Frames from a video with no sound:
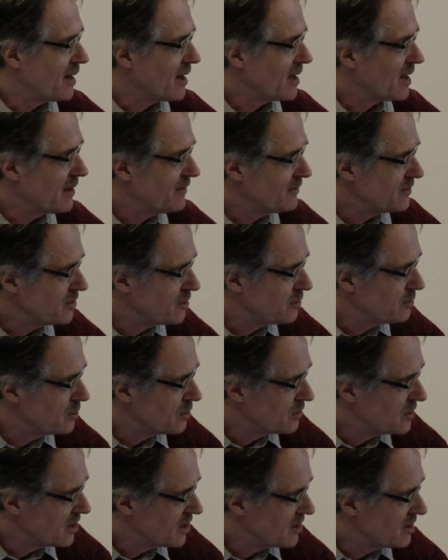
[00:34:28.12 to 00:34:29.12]
haven't
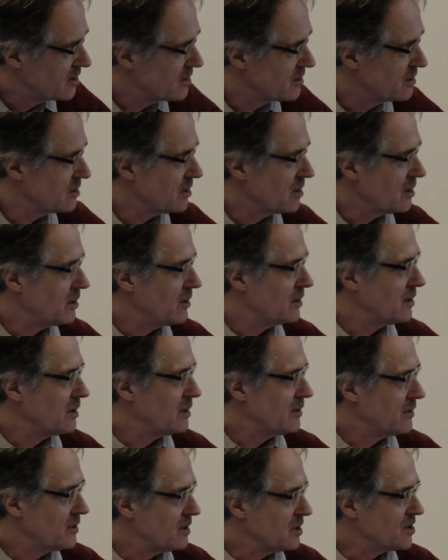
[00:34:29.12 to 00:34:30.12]
put it
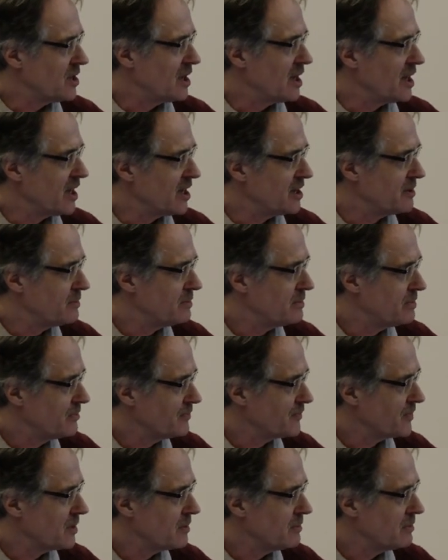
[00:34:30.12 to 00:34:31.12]
on the slide,
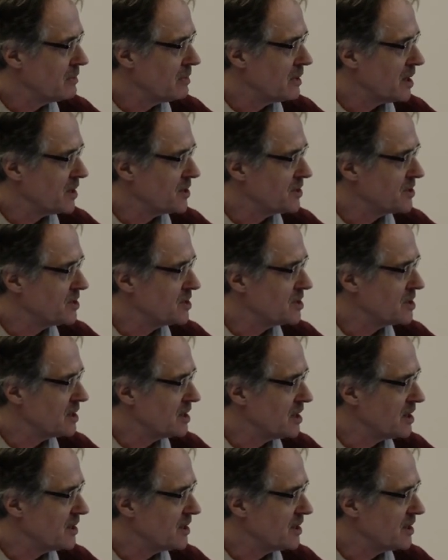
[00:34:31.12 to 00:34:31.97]
but